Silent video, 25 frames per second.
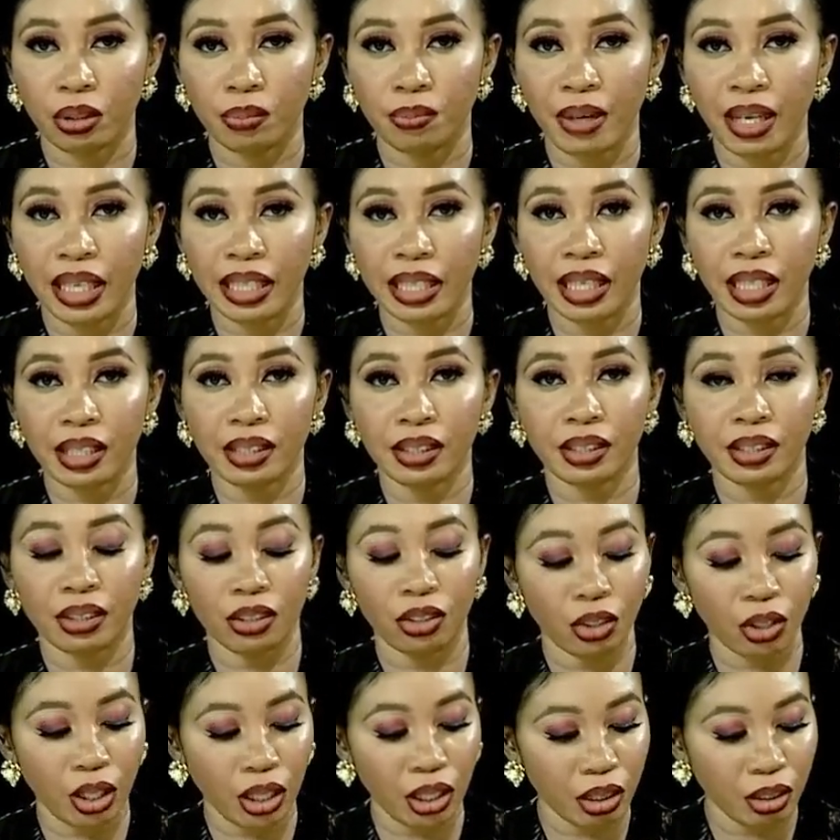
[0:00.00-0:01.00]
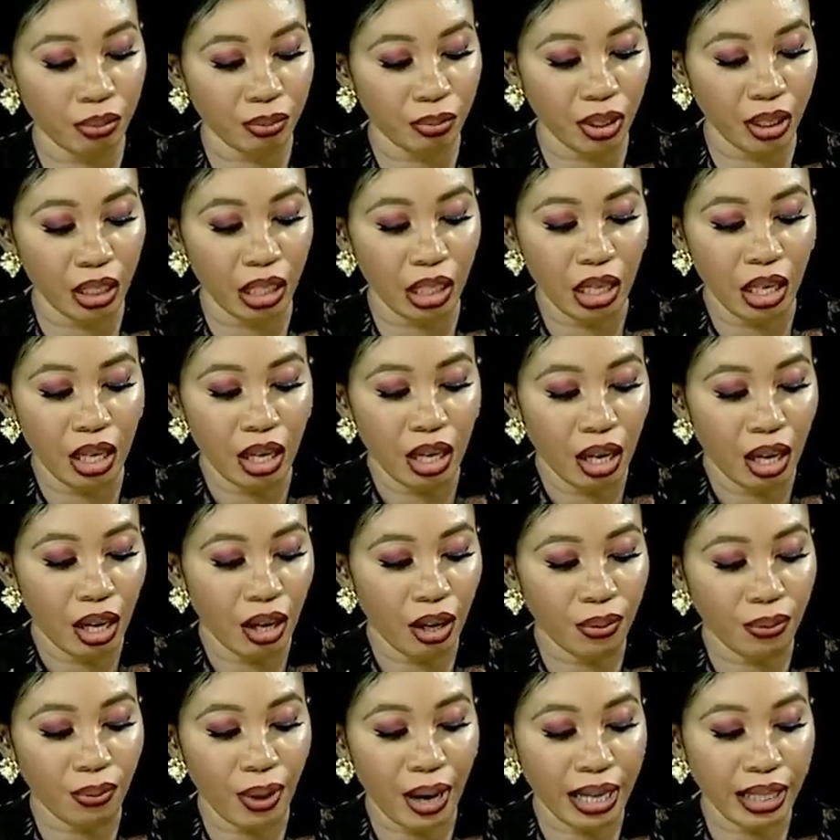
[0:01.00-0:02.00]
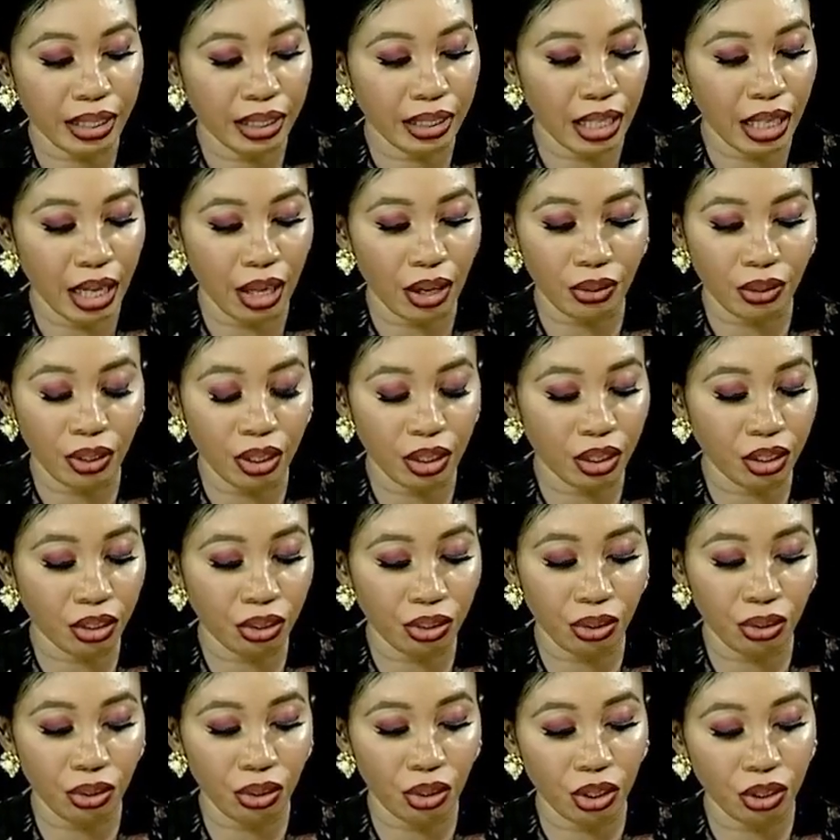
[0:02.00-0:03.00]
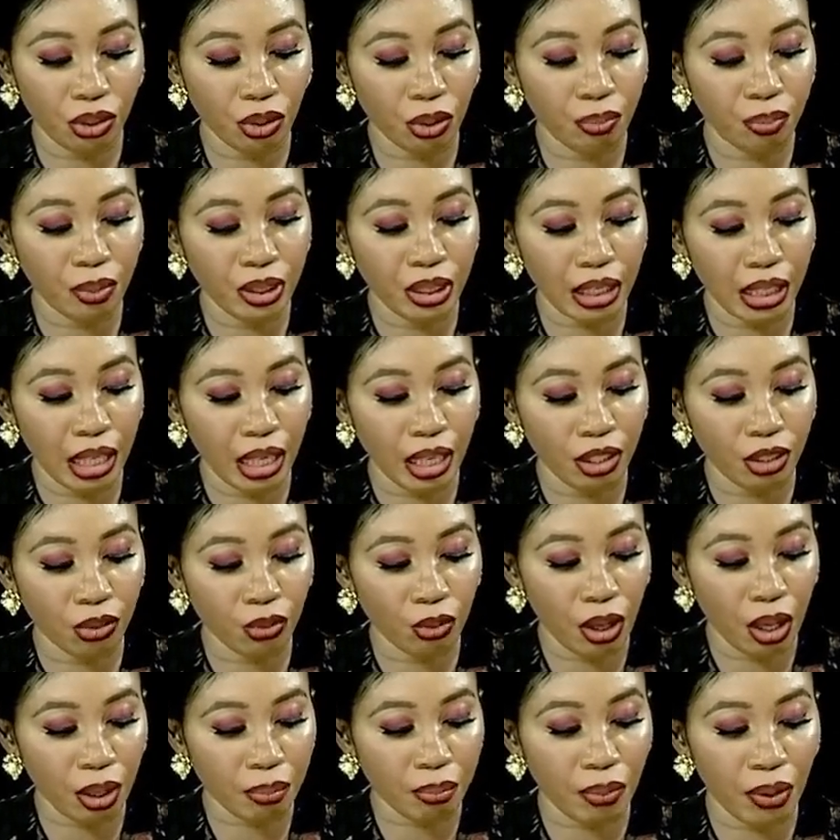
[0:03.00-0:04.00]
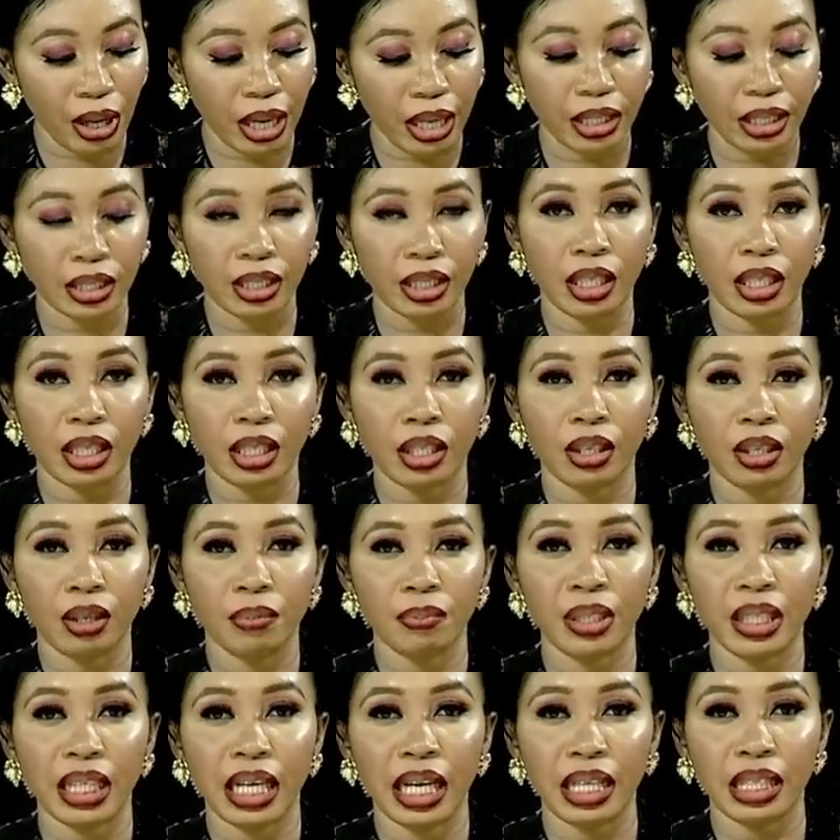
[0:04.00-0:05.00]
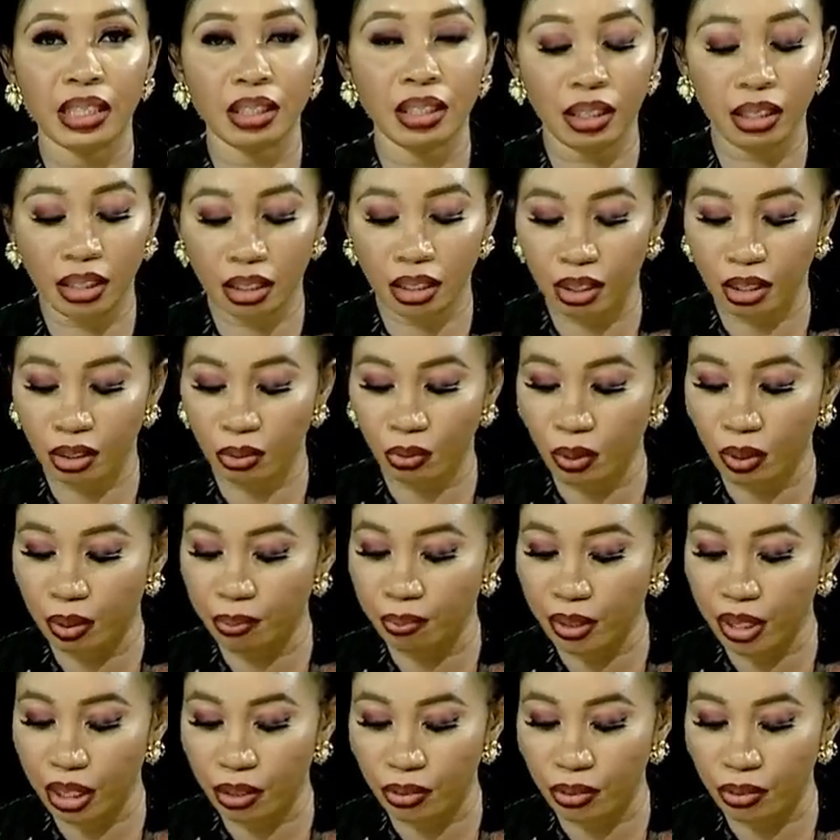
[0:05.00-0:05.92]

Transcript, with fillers: My guests are joining me uh, right now in the studio is Obinna Uruakpa. He's an economic analyst. He's with me